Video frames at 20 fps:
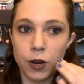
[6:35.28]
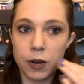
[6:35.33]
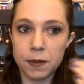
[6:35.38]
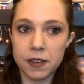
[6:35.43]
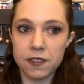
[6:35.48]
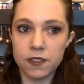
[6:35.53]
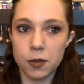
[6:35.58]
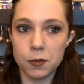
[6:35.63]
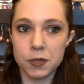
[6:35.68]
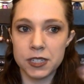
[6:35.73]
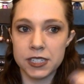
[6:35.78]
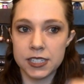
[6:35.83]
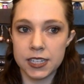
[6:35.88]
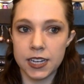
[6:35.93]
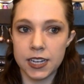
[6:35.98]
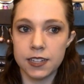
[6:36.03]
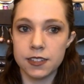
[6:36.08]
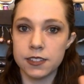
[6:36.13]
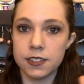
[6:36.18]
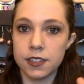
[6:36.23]
where my family
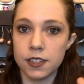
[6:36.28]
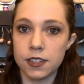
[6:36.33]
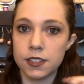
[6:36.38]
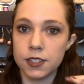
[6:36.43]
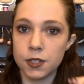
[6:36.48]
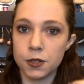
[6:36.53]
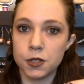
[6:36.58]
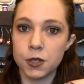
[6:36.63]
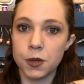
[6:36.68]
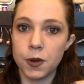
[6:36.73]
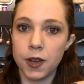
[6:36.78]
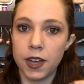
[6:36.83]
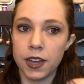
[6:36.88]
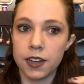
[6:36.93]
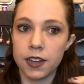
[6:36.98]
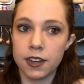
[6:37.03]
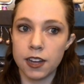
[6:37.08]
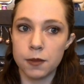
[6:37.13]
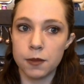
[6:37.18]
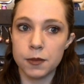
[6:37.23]
stands in the
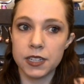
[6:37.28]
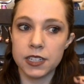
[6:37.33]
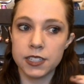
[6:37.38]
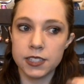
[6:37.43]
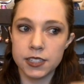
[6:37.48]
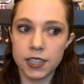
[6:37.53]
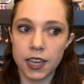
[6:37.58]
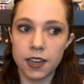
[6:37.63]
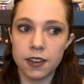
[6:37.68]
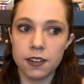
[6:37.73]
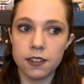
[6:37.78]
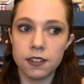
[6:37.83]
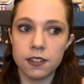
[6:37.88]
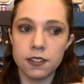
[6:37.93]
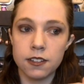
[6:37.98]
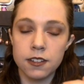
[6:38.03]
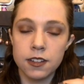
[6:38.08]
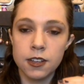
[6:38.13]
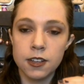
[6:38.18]
socioeconomic scale.